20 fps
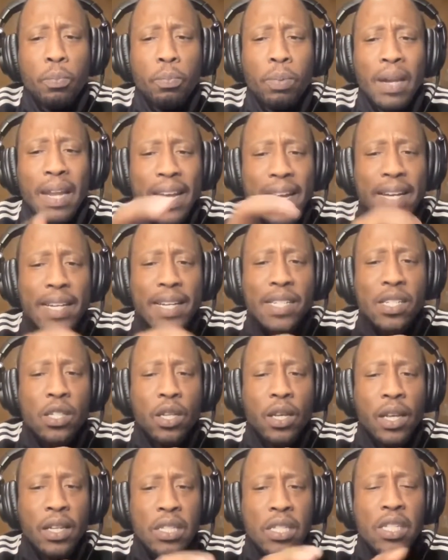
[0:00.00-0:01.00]
players
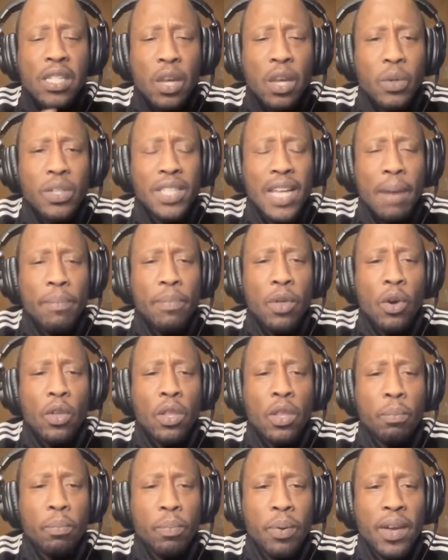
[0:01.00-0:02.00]
can see what's happening
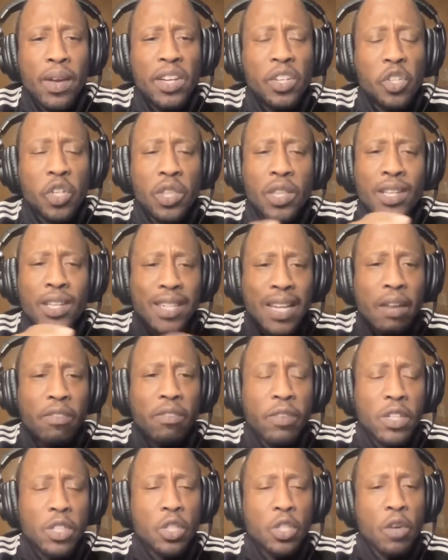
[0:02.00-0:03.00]
on the pitch and there's
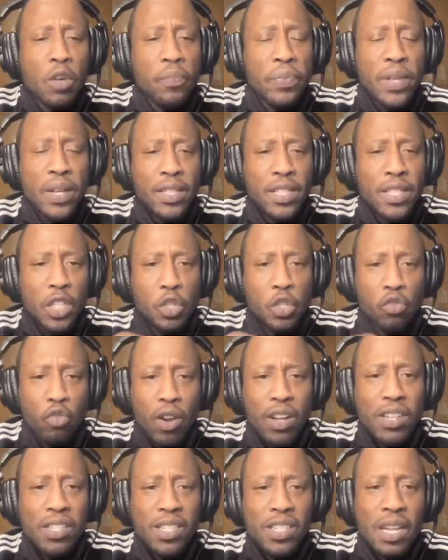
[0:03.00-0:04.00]
levels of
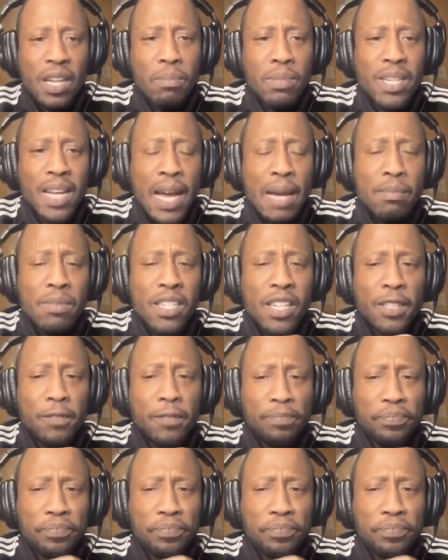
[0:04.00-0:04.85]
distrust sometimes.